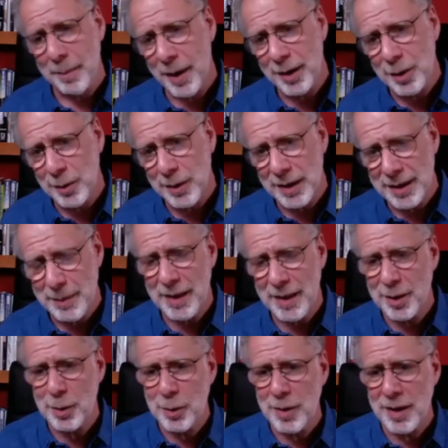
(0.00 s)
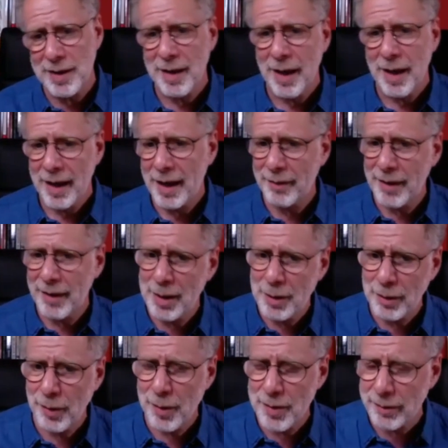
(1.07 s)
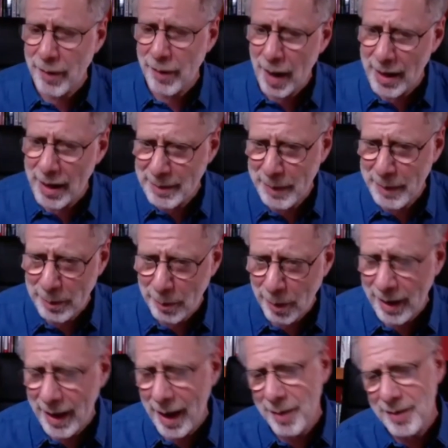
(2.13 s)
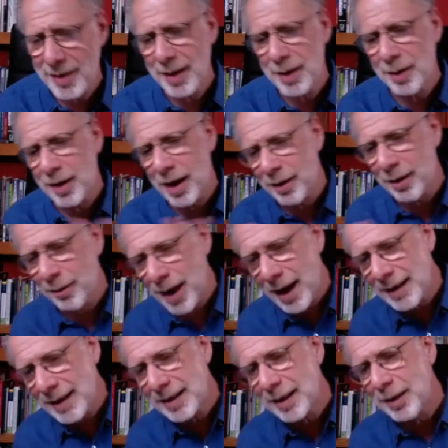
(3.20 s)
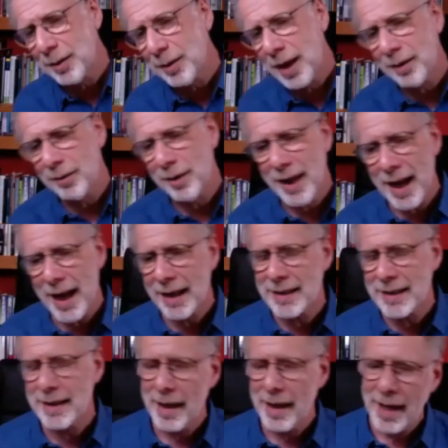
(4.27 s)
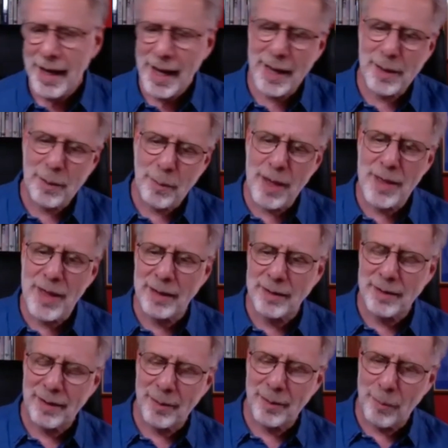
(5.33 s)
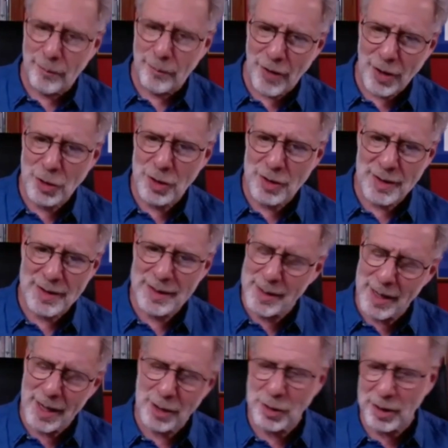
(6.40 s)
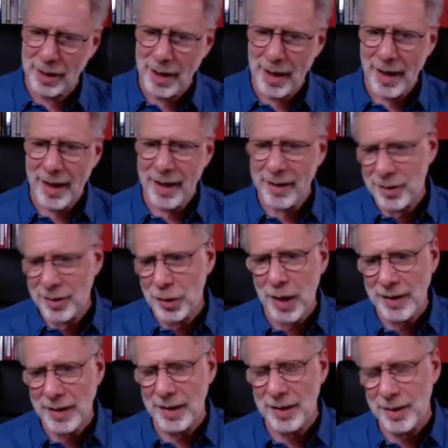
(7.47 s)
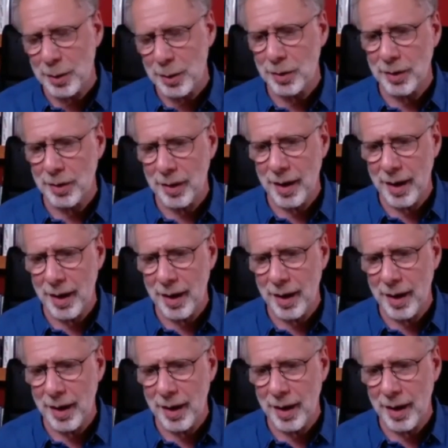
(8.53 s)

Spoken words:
doing speed. So you do these kind of intervals of high speed workouts, and then you kind of rest and you kind of relax. And the way that functions is it actually stresses certain